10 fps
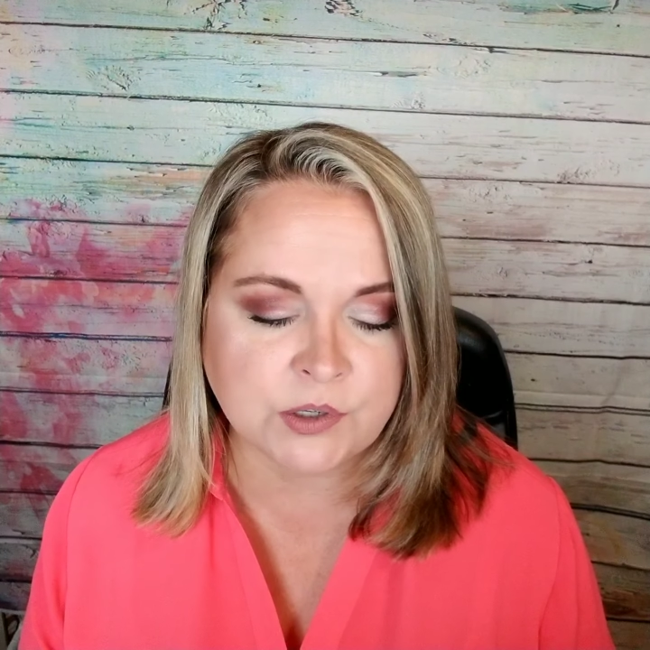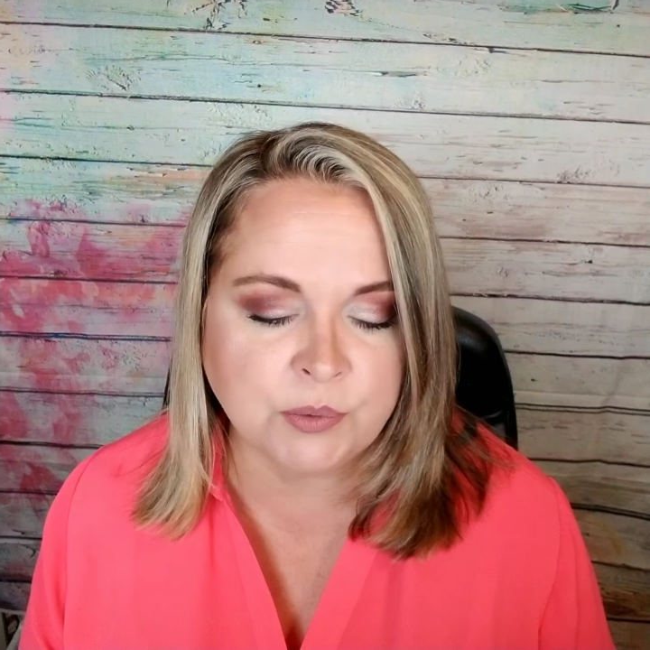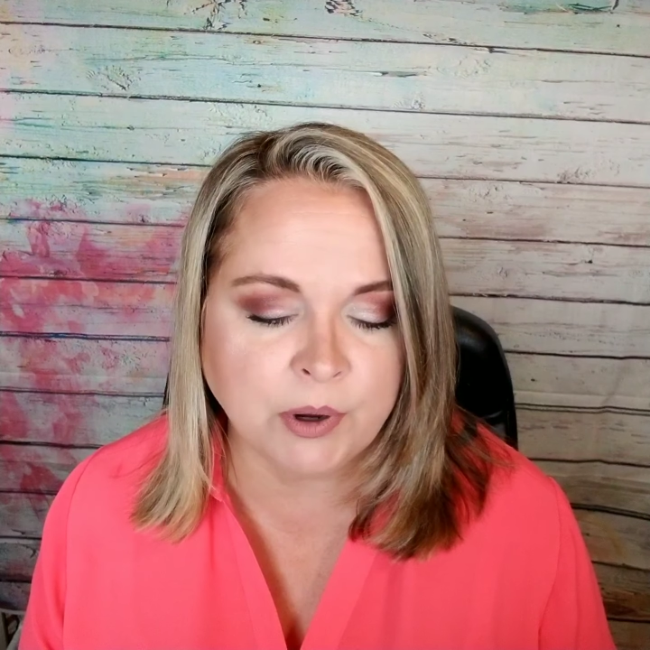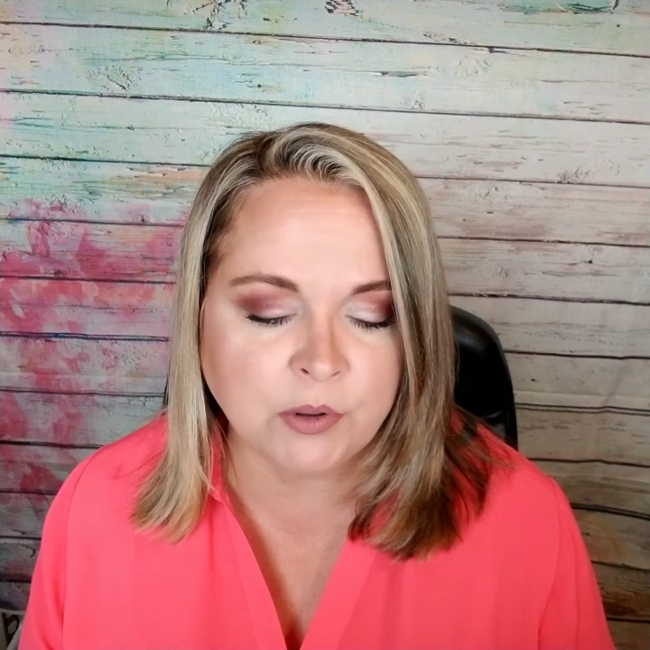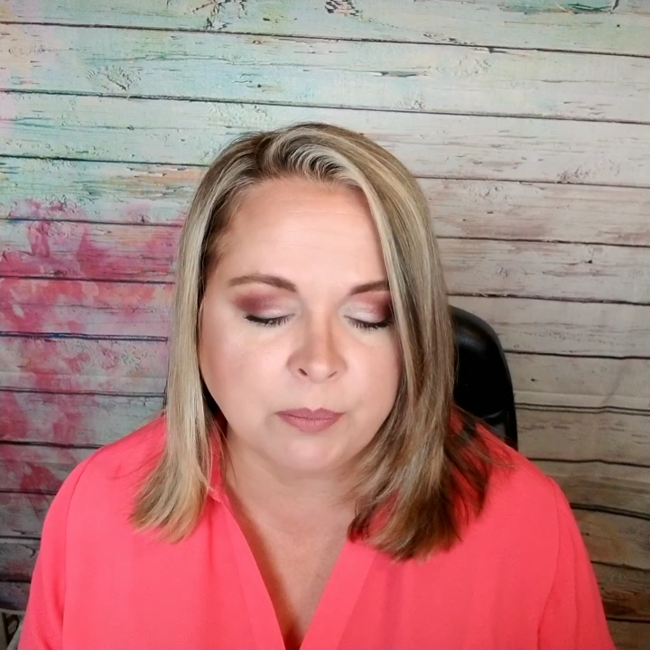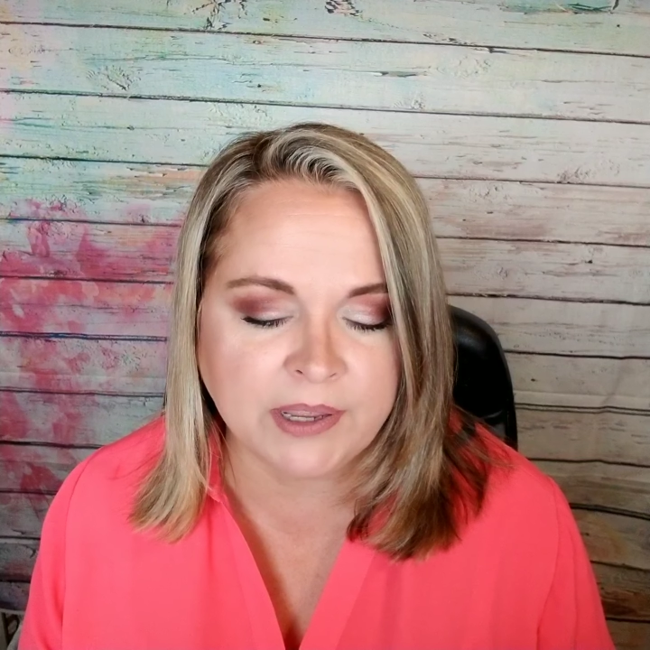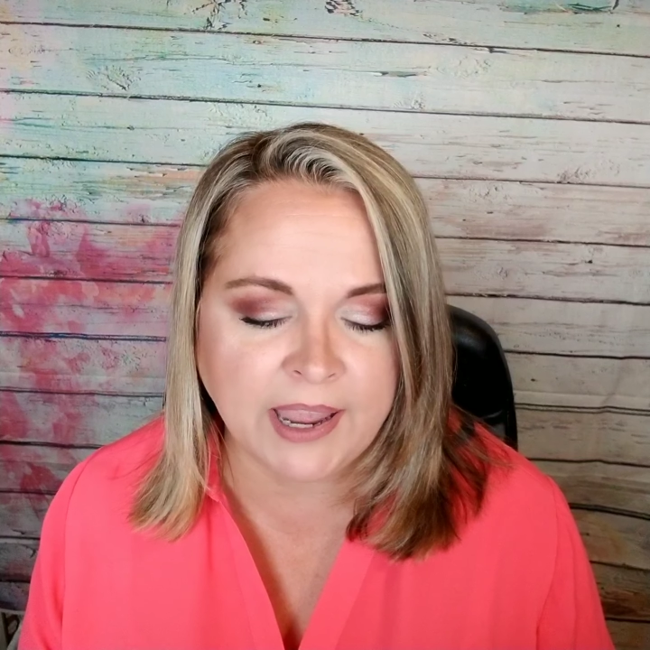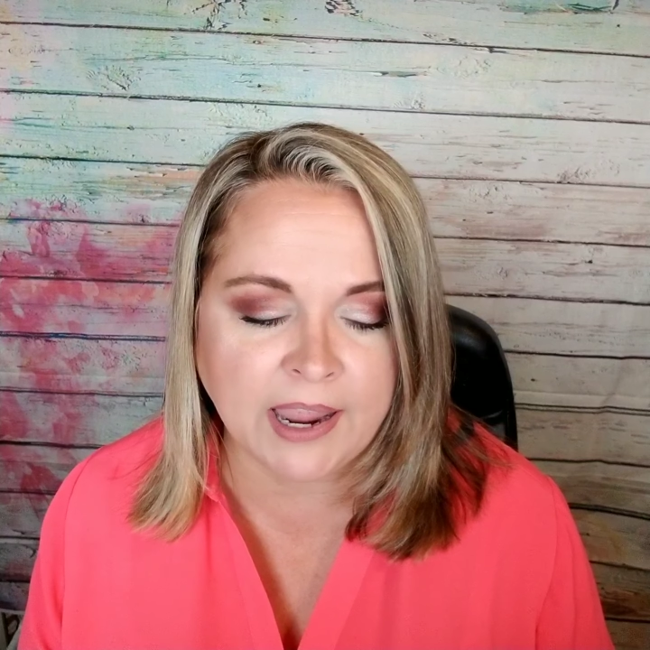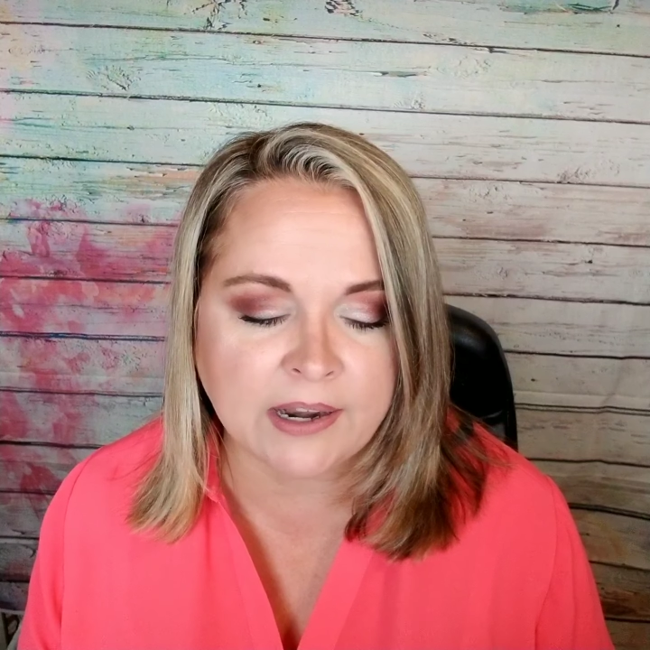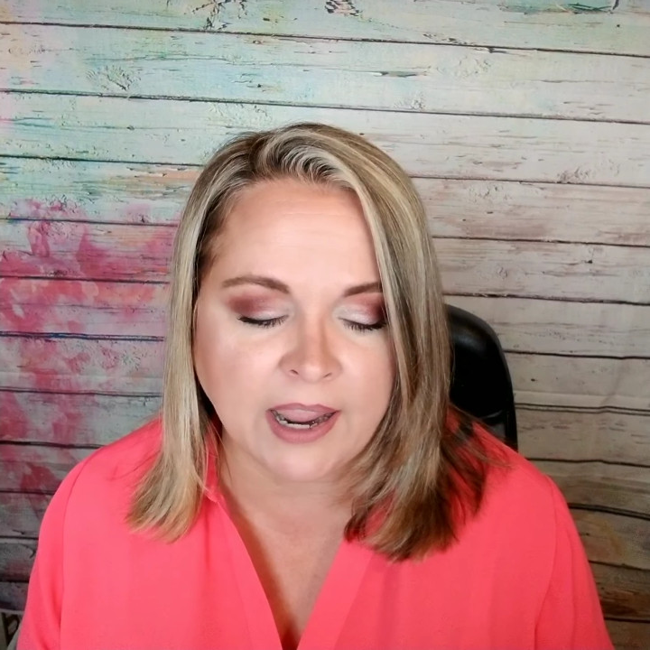who both
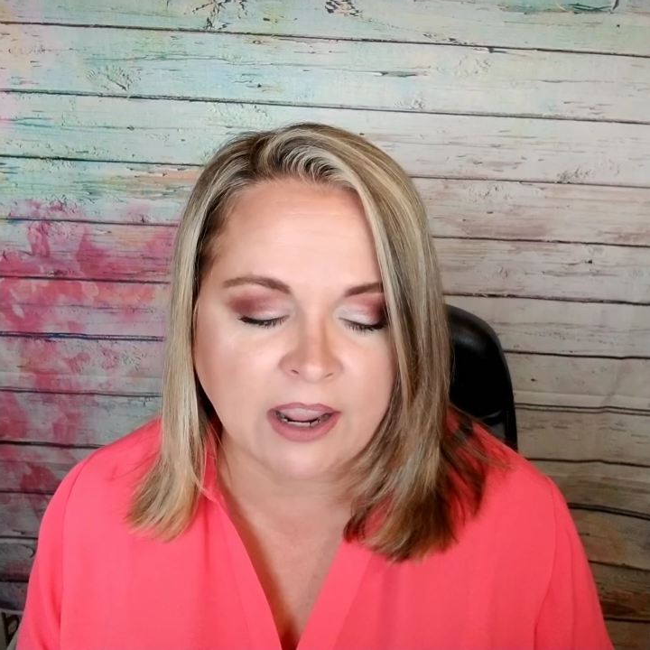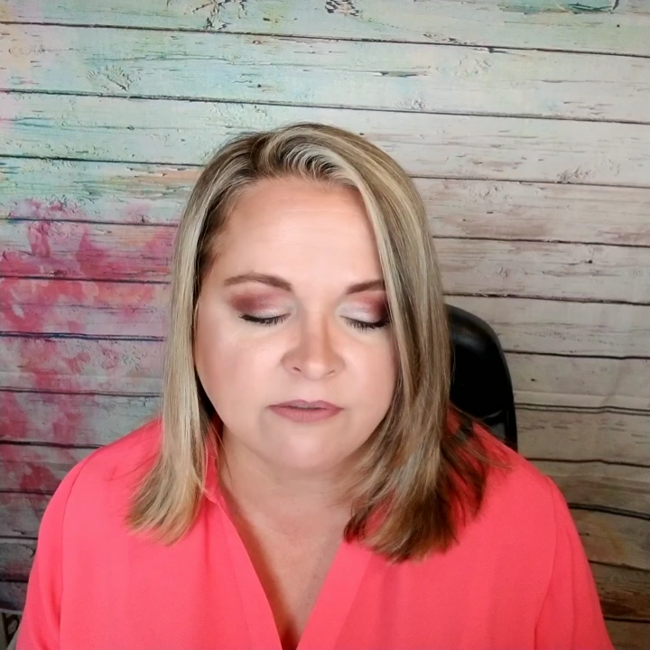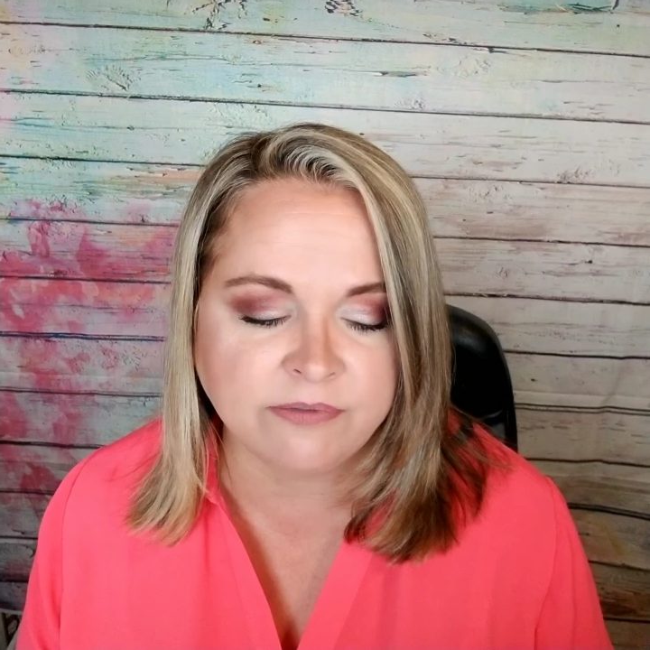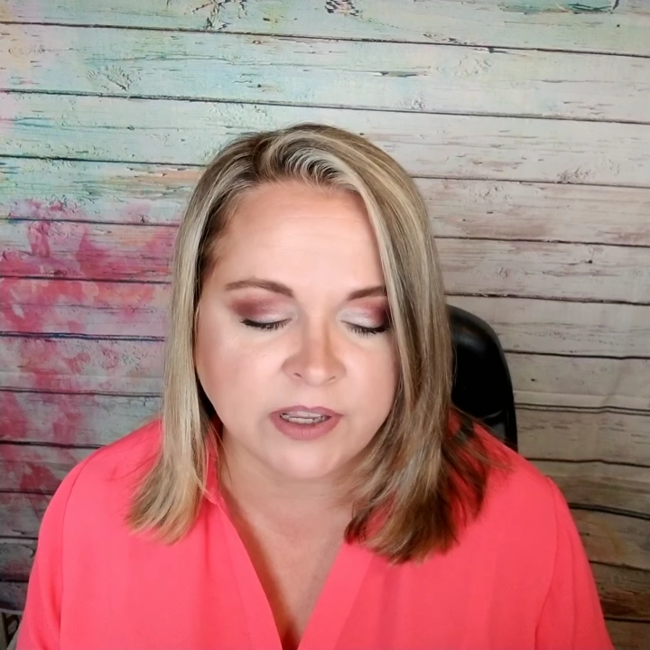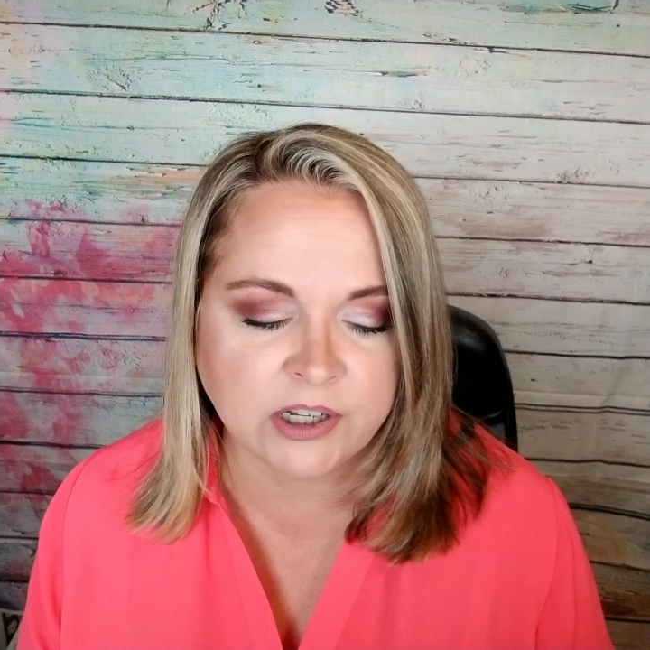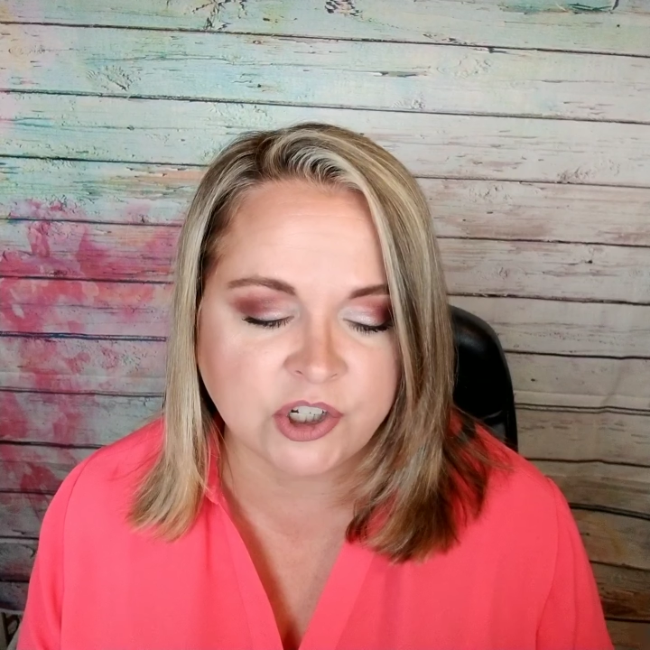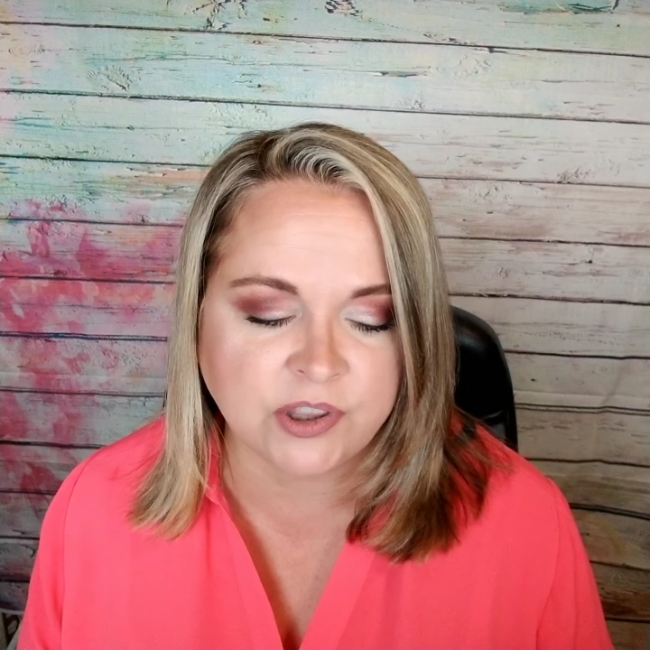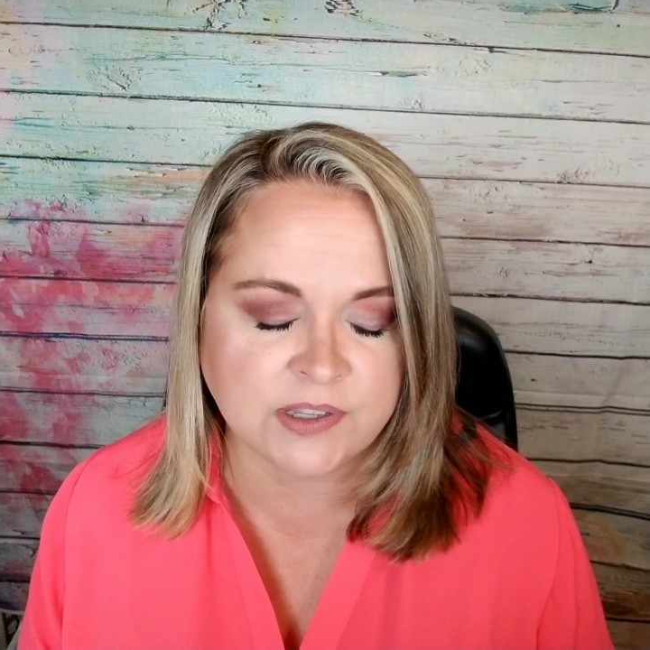began and finished